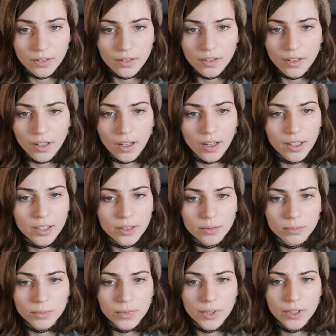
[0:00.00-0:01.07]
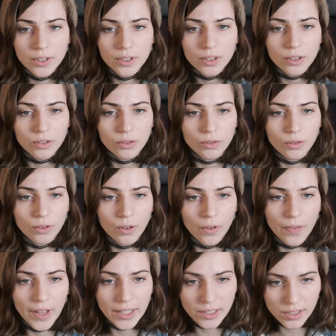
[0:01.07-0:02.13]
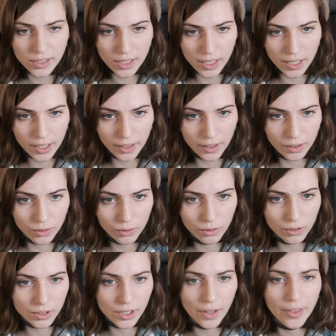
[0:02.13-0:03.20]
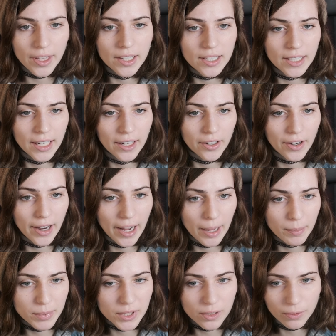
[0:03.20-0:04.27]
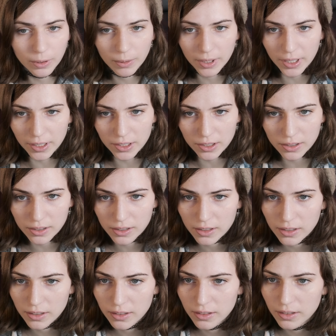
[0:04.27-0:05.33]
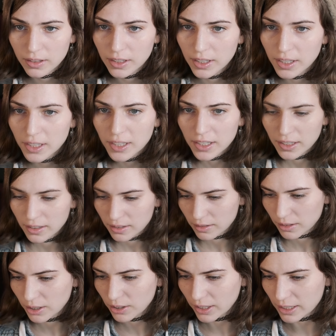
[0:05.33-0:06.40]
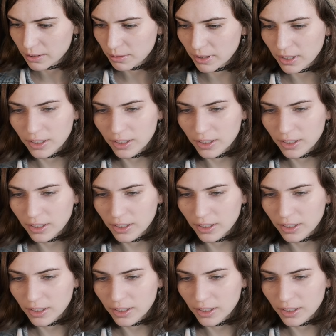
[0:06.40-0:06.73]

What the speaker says: The Google, that's Google's Authenticator app. So if we want to just, curious what they're